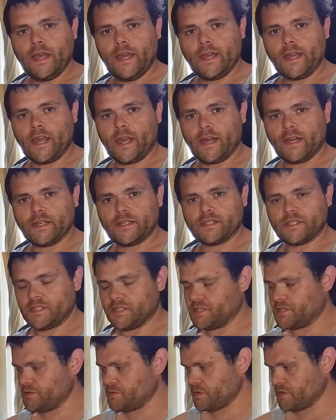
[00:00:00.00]
Hey guys,
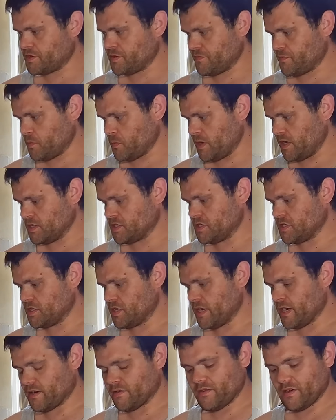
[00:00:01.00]
this is Richard from
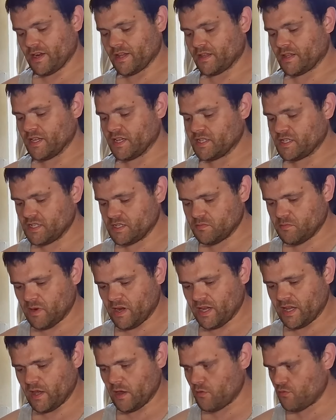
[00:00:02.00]
WELSHYTECH. Right, this is
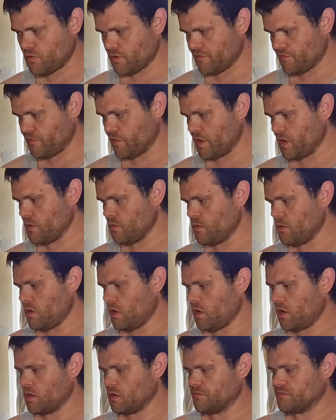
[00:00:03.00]
my review
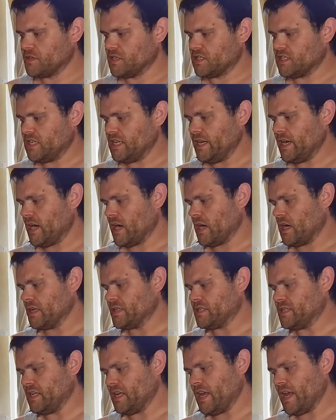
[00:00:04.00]
of the
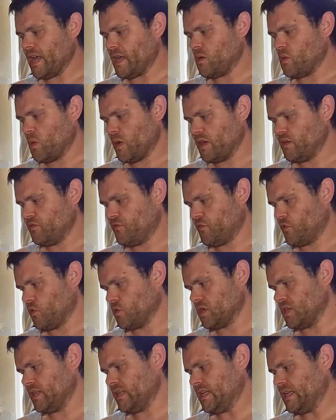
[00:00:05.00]

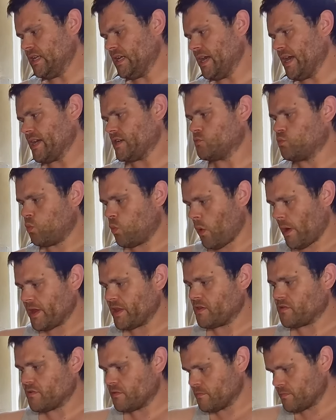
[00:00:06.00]
TA140 EX
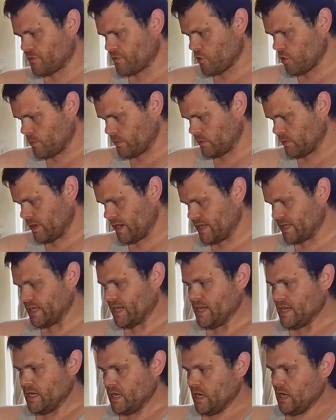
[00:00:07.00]
White from ThermalRight.
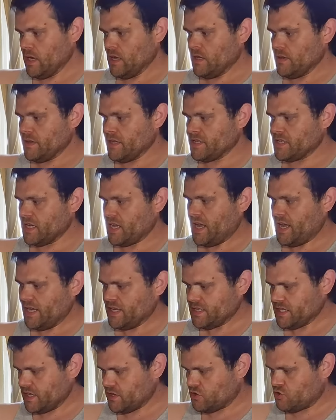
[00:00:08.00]
This
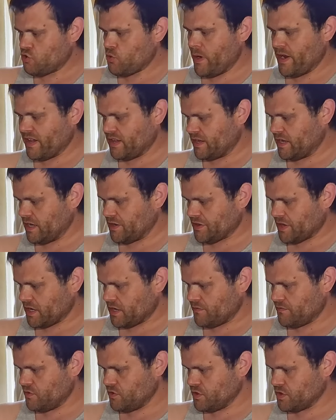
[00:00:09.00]
is a 20th
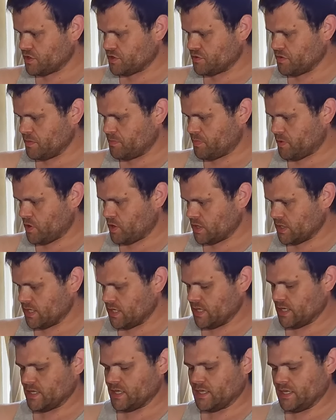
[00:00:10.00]
anniversary
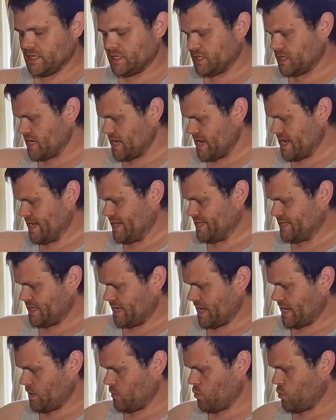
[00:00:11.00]
product. This
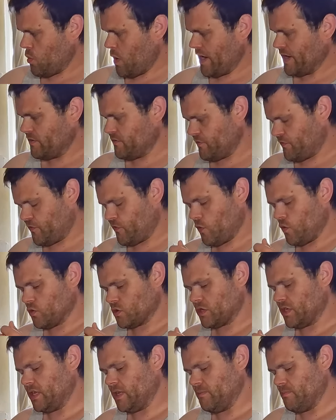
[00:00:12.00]
is a
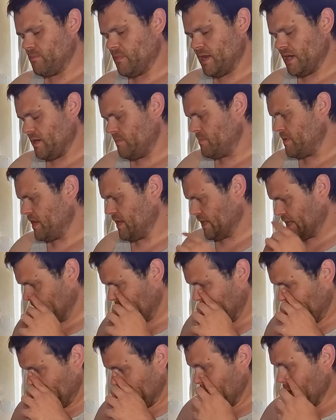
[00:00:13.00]

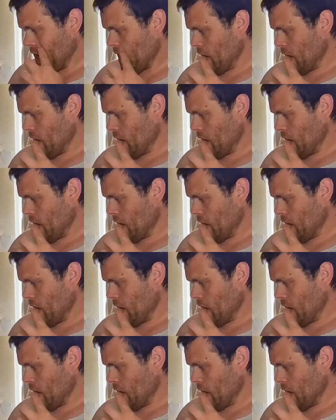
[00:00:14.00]
140mm